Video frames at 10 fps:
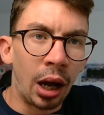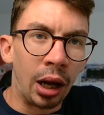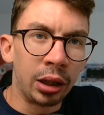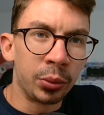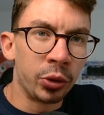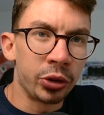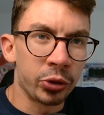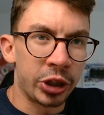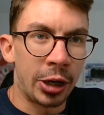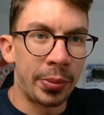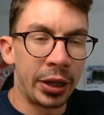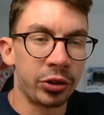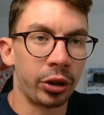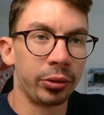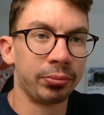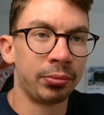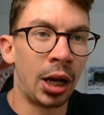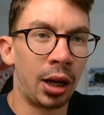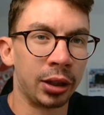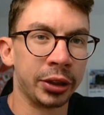Haaland, Wood or João Pedro?
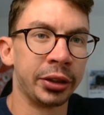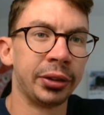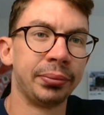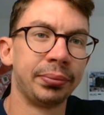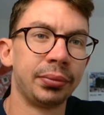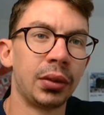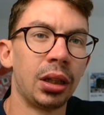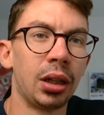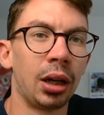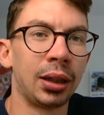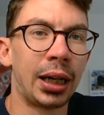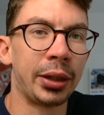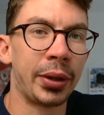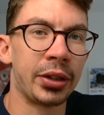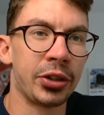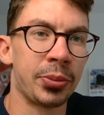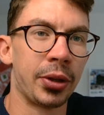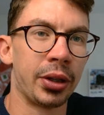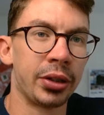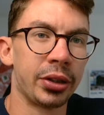Haaland. I'm glad he went to
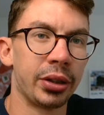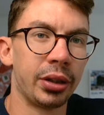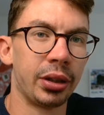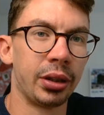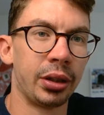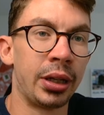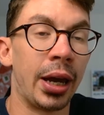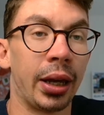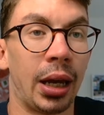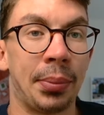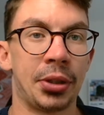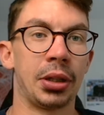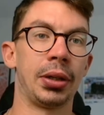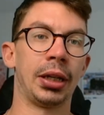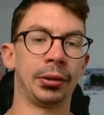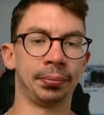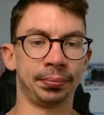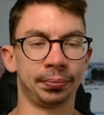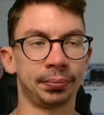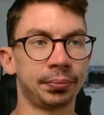Spurs. Yeah, absolutely.
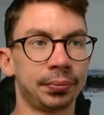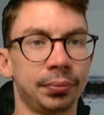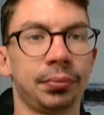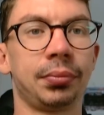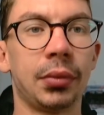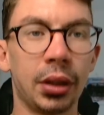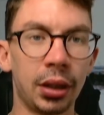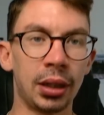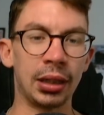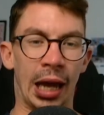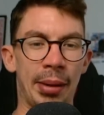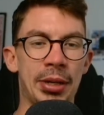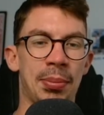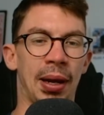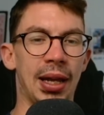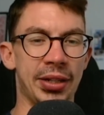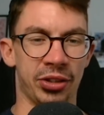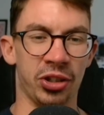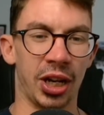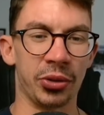How many players
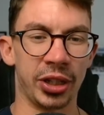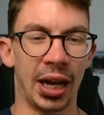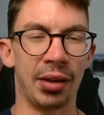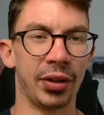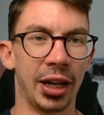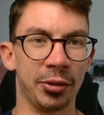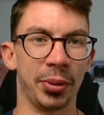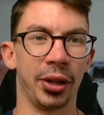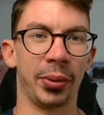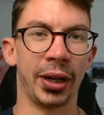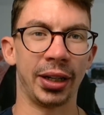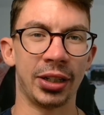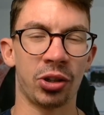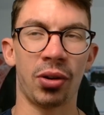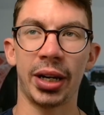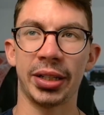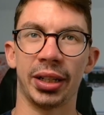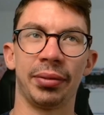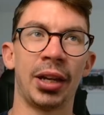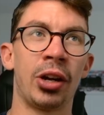do Chelsea have now, by the way? It's
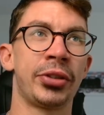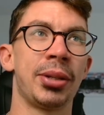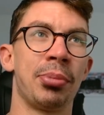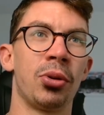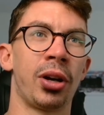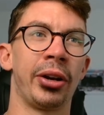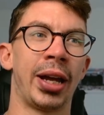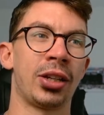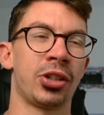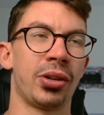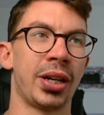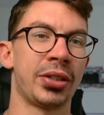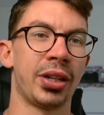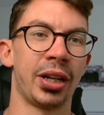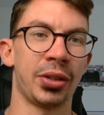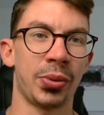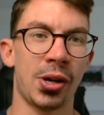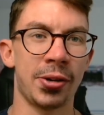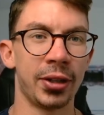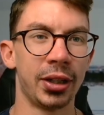crazy. They obviously bought Garnacho yesterday as
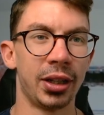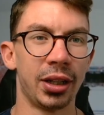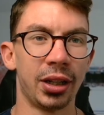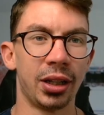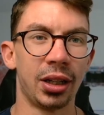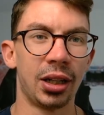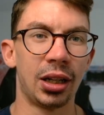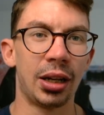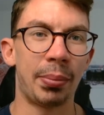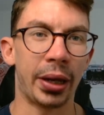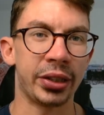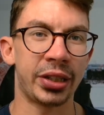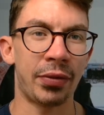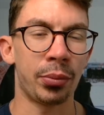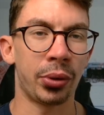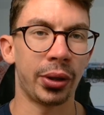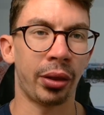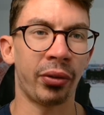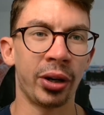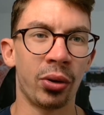well. Best
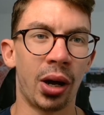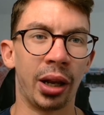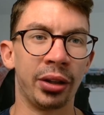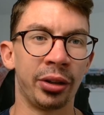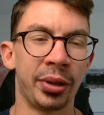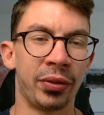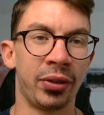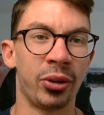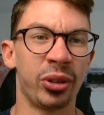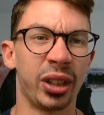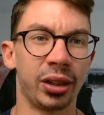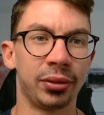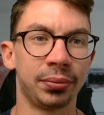7.3 or under midfielder?